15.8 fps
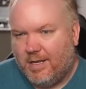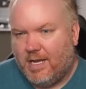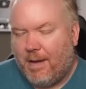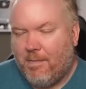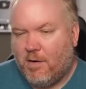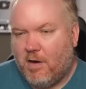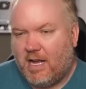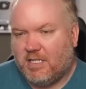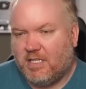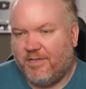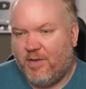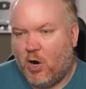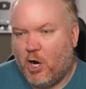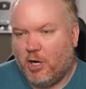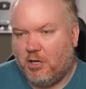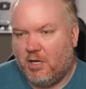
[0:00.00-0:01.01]
Democrats have
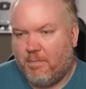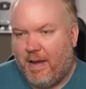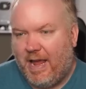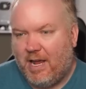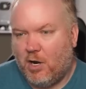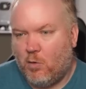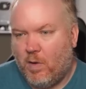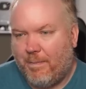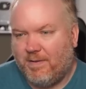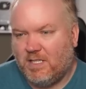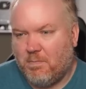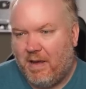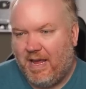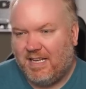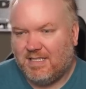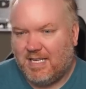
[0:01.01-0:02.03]
argued the ban on
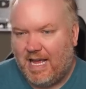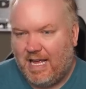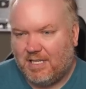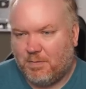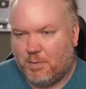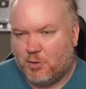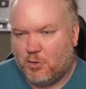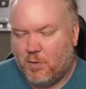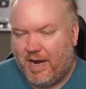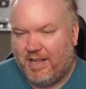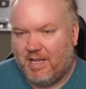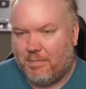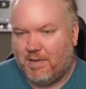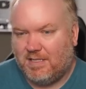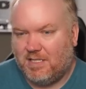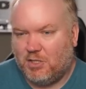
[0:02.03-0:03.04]
weapons makes sense,
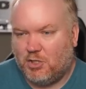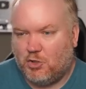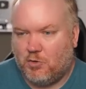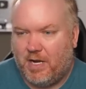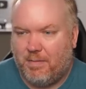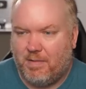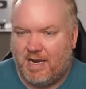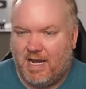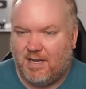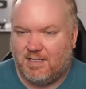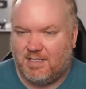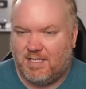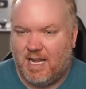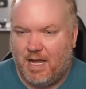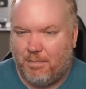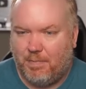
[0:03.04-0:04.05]
portraying them as extreme and out of
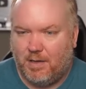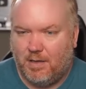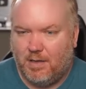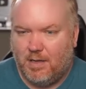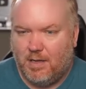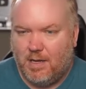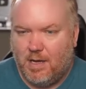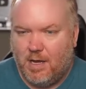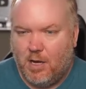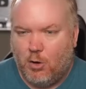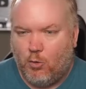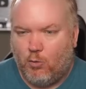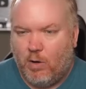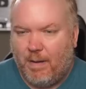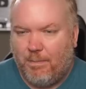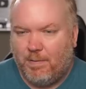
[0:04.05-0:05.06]
step.
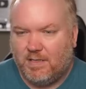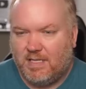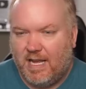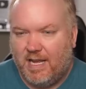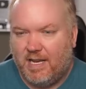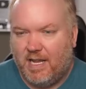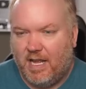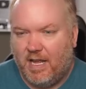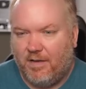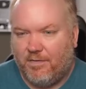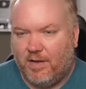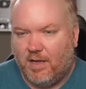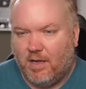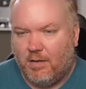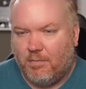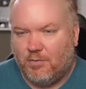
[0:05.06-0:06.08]
Representative
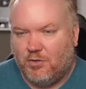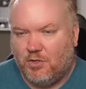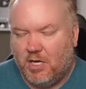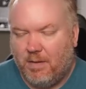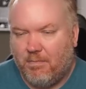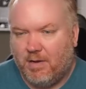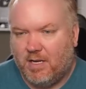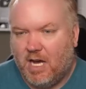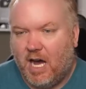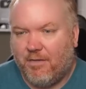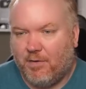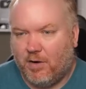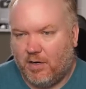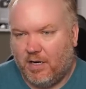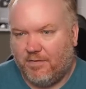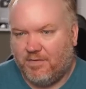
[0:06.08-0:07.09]
Jim
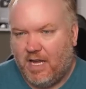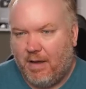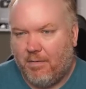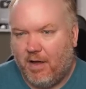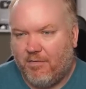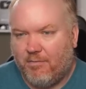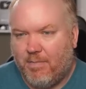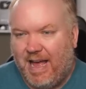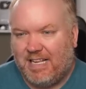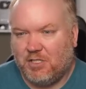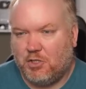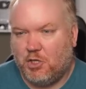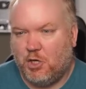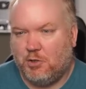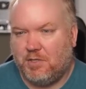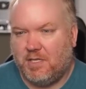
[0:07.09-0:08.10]
McGovern of, De- of
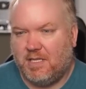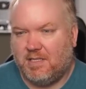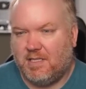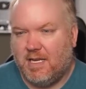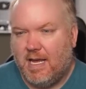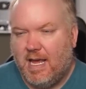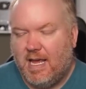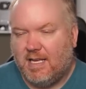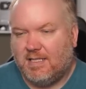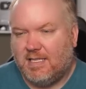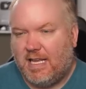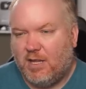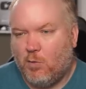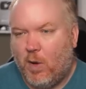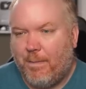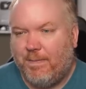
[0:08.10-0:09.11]
Massachusetts
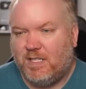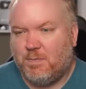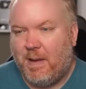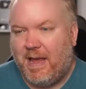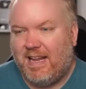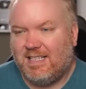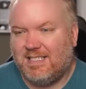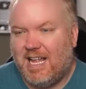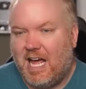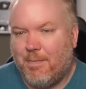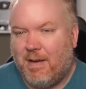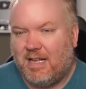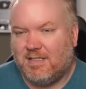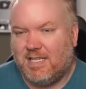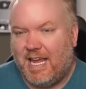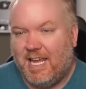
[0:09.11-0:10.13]
said the weapons ban is not
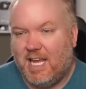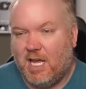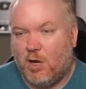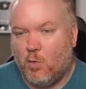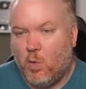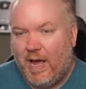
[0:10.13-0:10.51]
about taking